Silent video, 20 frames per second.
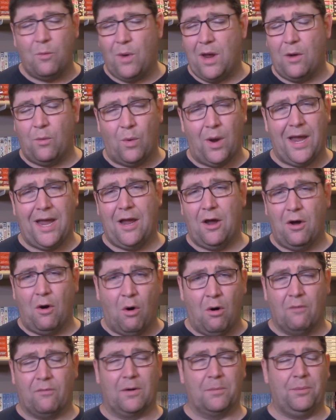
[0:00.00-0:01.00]
way, way
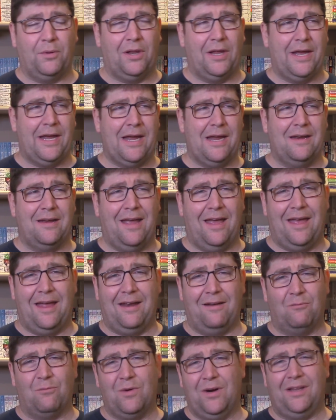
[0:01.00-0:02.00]
overplayed
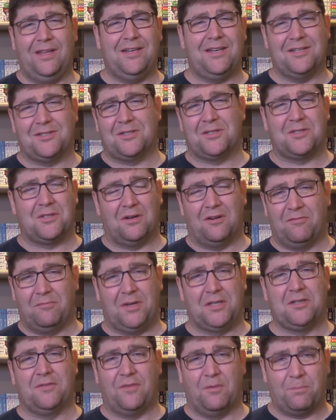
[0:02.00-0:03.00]
and really doesn't serve
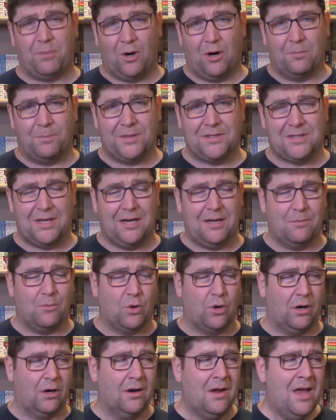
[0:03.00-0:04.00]
much of a purpose
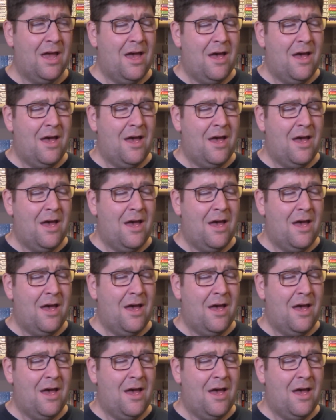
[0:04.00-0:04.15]
anymore.